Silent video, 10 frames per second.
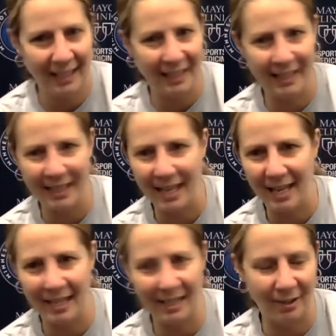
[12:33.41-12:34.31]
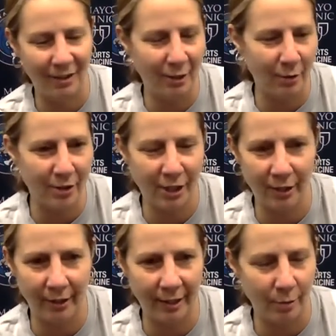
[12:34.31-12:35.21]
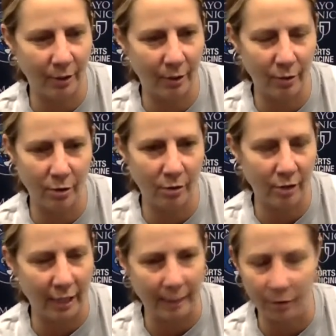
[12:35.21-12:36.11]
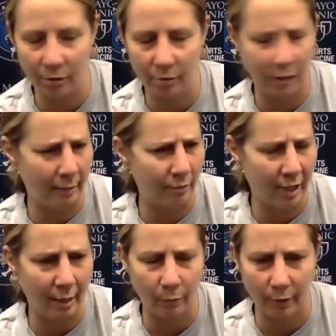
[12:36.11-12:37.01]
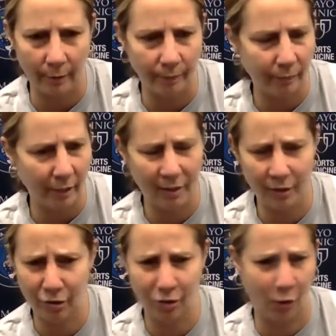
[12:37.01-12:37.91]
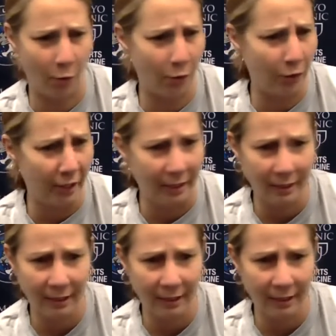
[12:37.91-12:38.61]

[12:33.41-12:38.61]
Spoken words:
in that, in those series with those two teams that were so good.